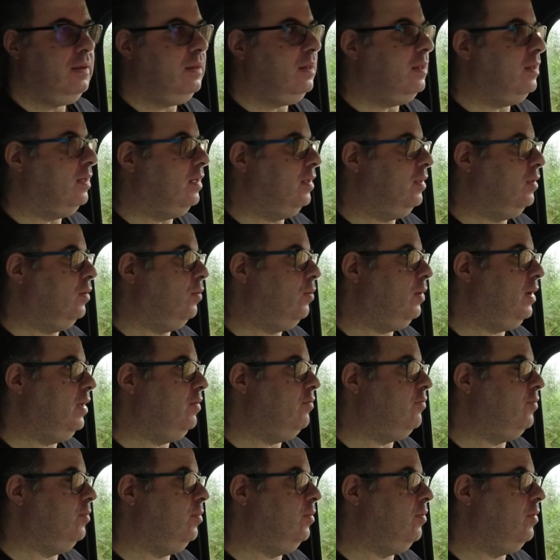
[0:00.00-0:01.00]
Away
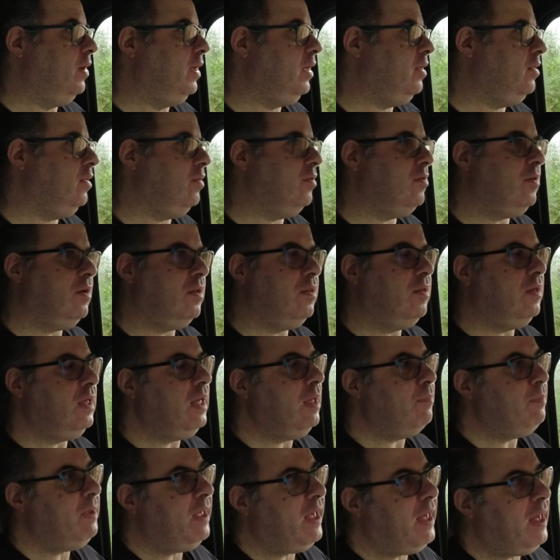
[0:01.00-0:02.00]
from the rain, because it started to
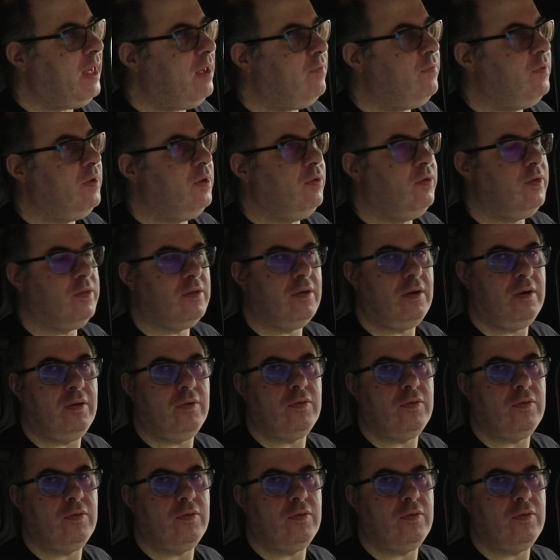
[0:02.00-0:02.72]
get a bit heavier as I